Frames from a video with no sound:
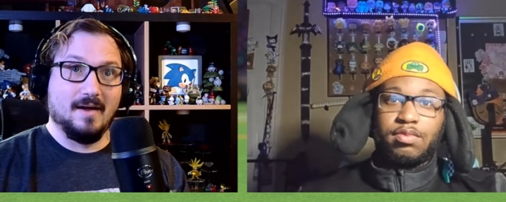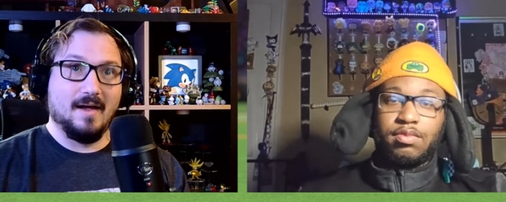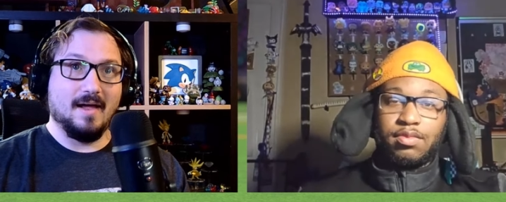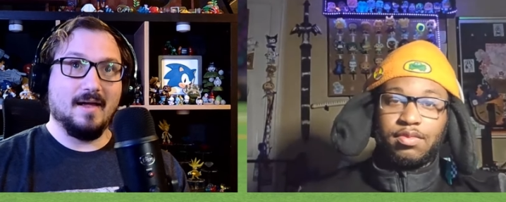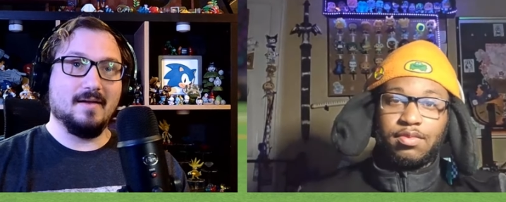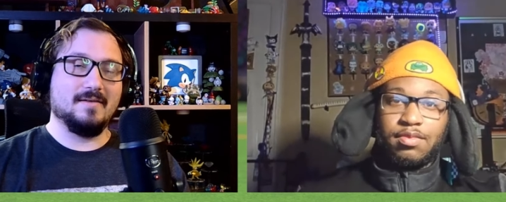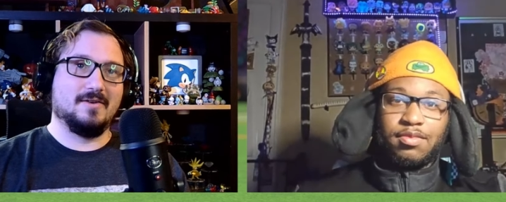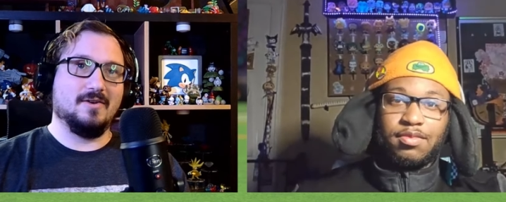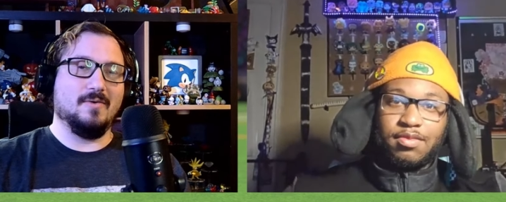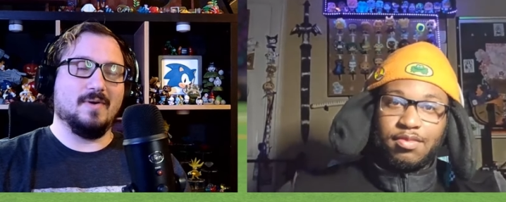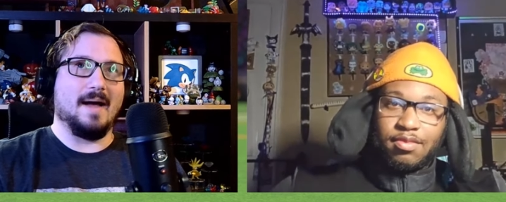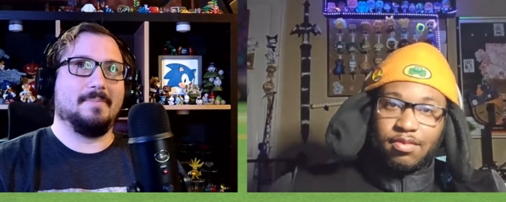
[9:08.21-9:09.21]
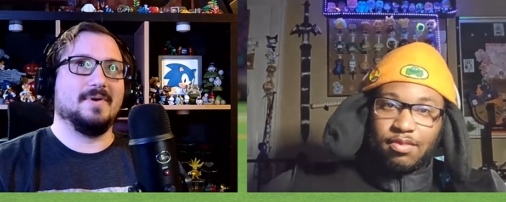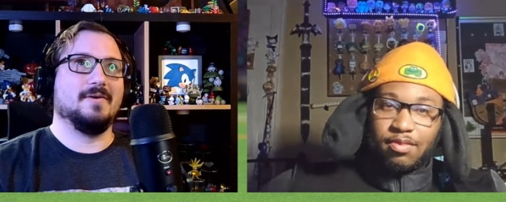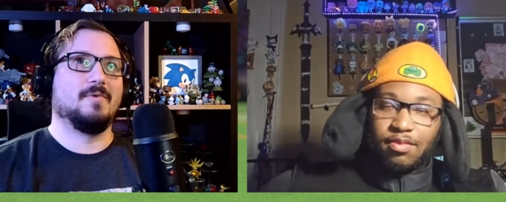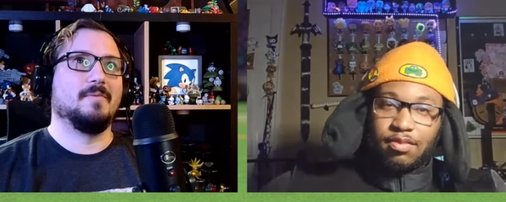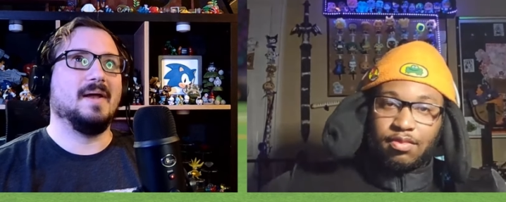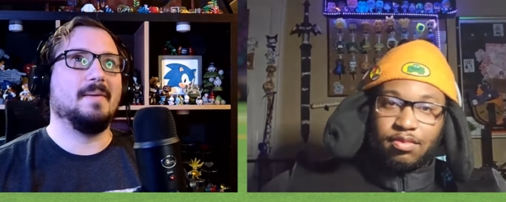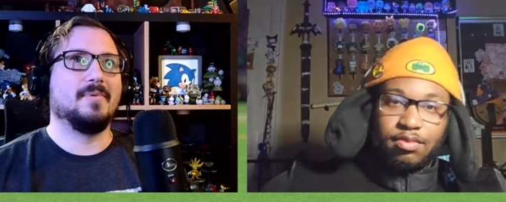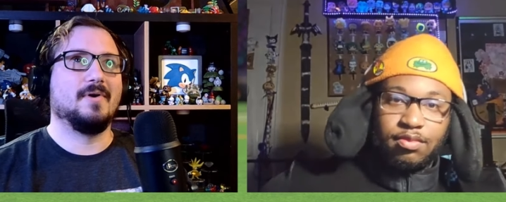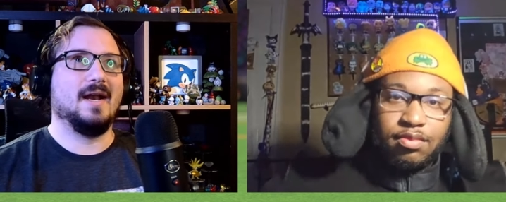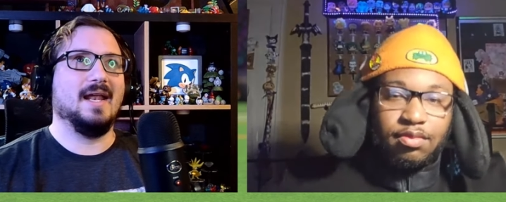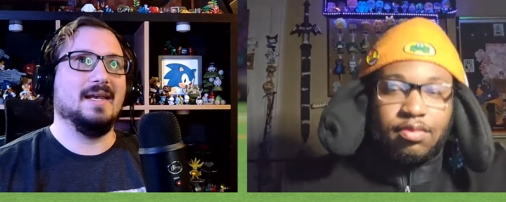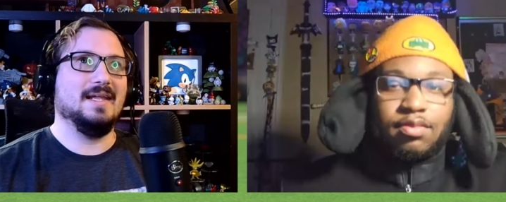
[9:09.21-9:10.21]
Speaker 1: Uh, do you happen to remember
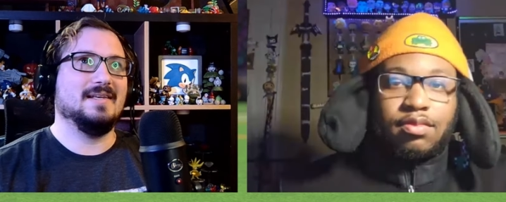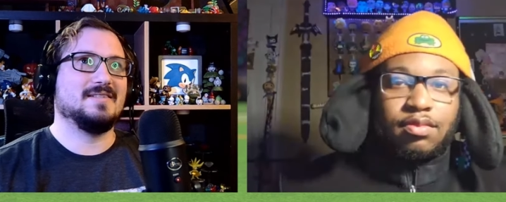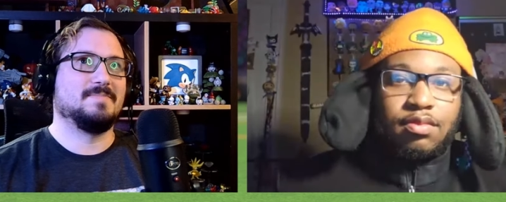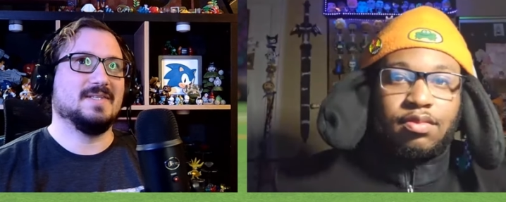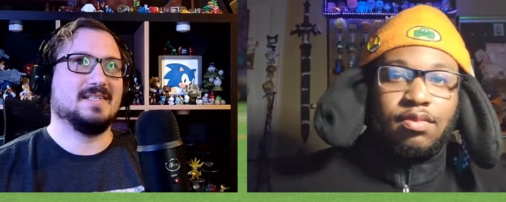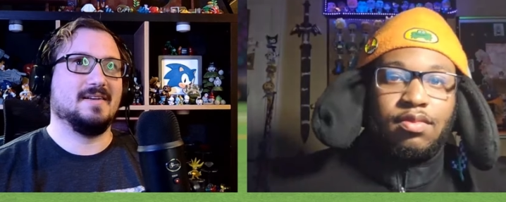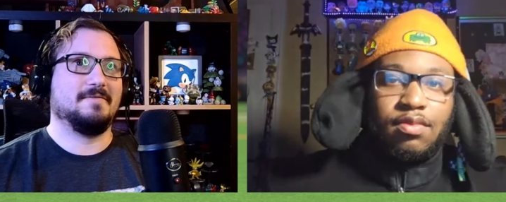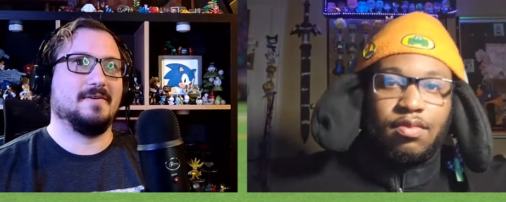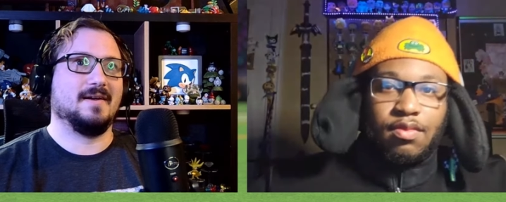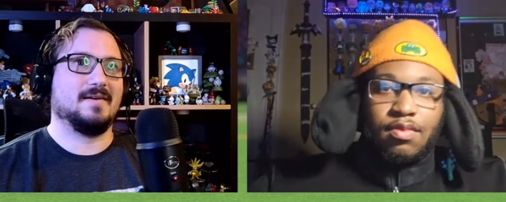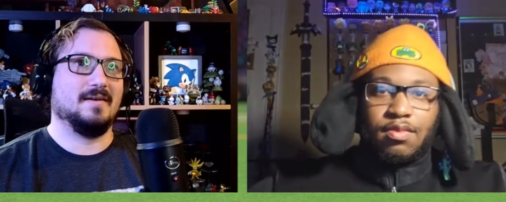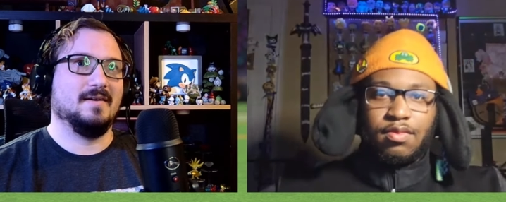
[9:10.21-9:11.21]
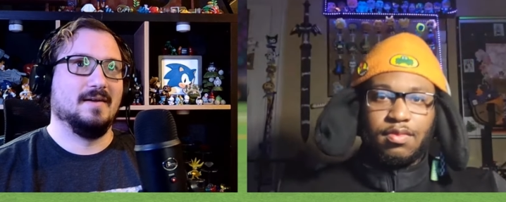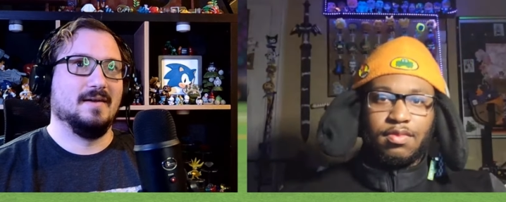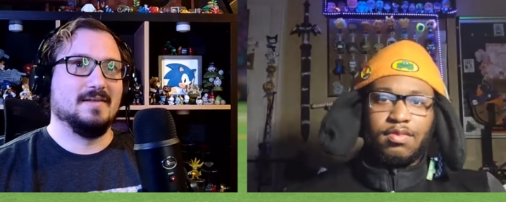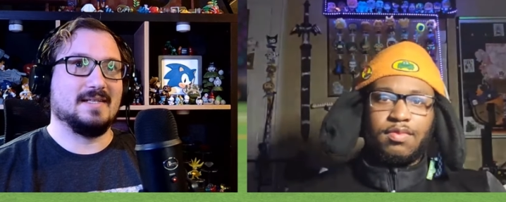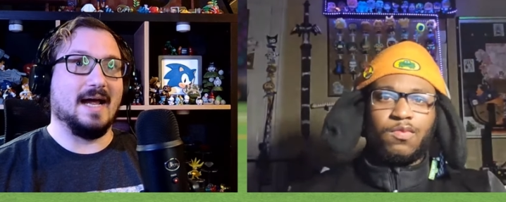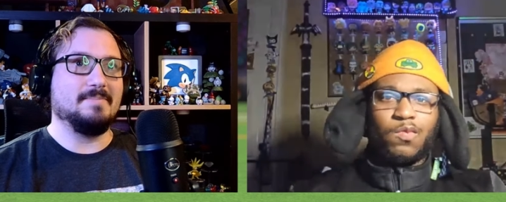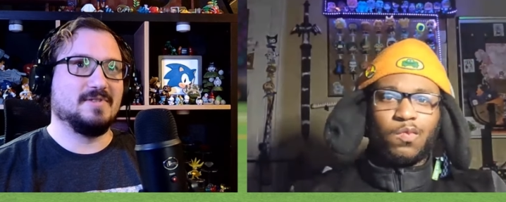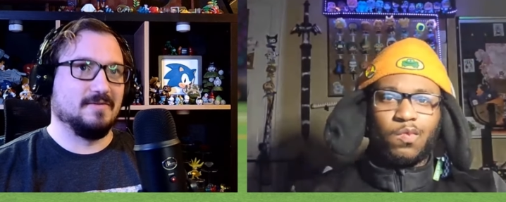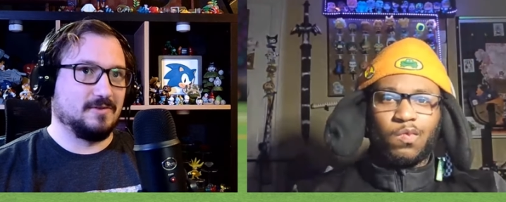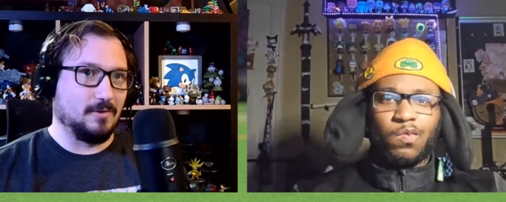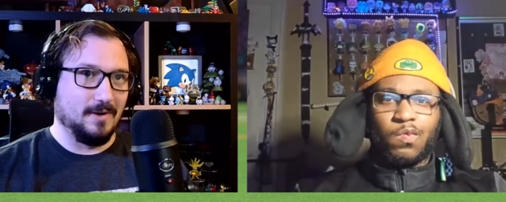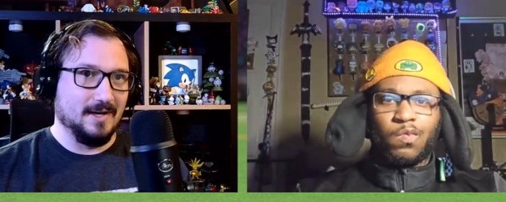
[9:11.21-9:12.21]
any specific types of
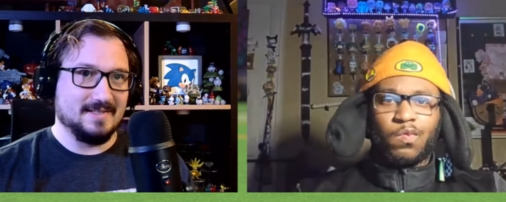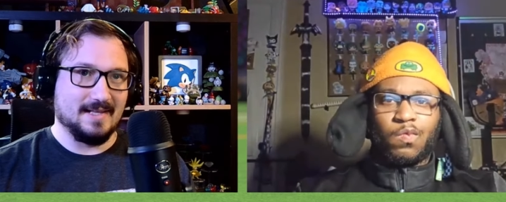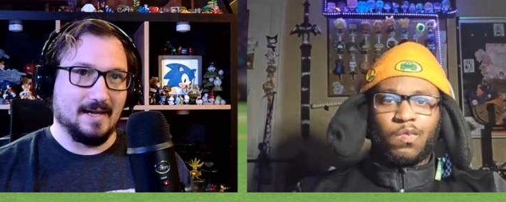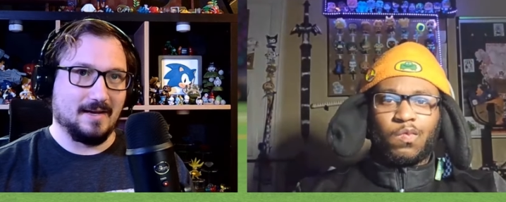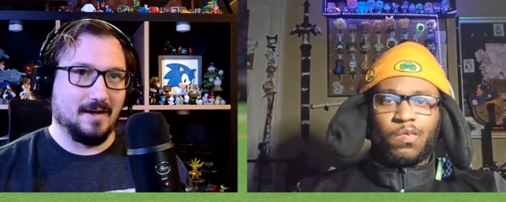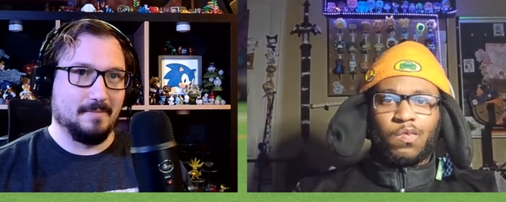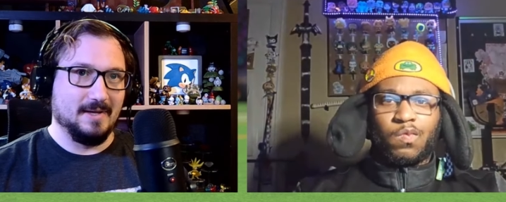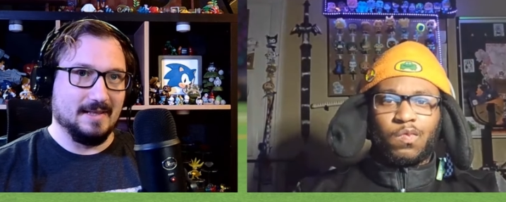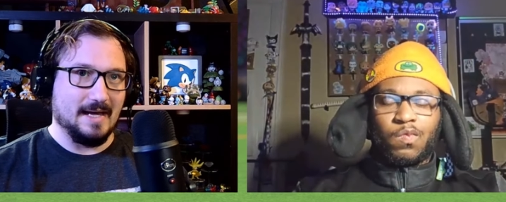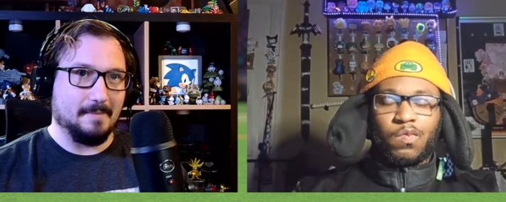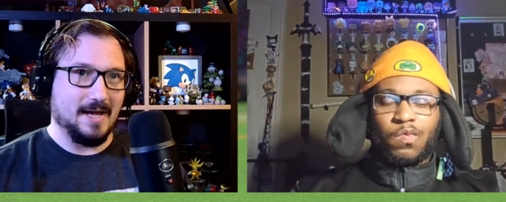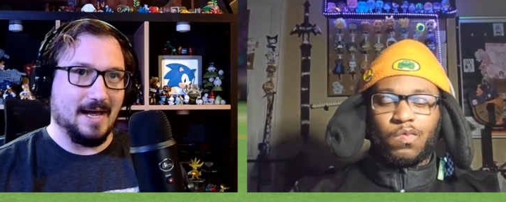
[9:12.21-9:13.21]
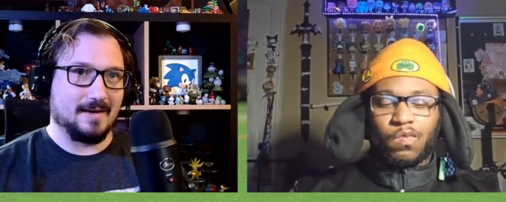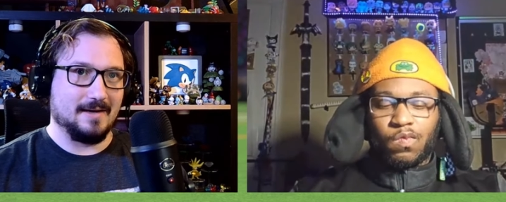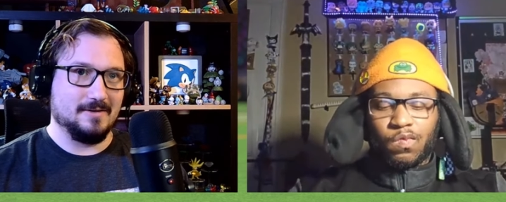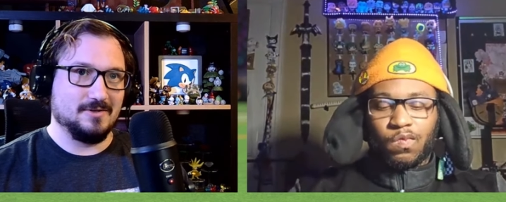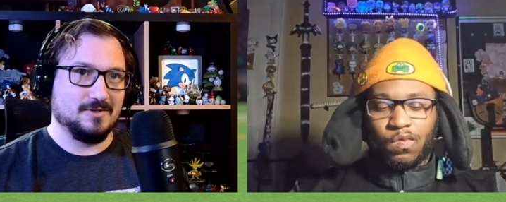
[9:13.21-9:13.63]
toys that come in that package?